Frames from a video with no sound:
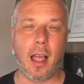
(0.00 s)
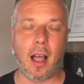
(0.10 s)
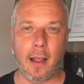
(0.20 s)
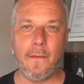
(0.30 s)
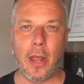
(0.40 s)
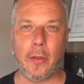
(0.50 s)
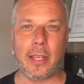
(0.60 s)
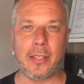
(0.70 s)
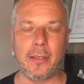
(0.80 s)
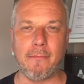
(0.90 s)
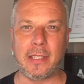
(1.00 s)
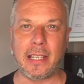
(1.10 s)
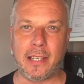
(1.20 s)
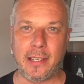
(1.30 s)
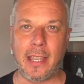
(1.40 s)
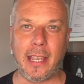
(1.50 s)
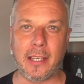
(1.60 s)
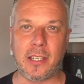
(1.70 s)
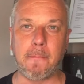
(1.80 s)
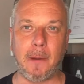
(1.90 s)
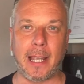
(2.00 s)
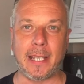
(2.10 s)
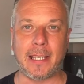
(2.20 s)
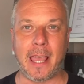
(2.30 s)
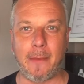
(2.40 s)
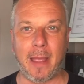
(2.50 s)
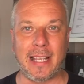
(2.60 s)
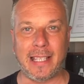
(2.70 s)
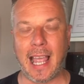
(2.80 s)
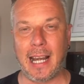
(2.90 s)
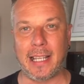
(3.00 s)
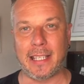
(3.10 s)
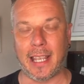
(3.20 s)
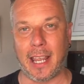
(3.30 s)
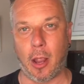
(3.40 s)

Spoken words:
I've noticed some distinct splits in the mentality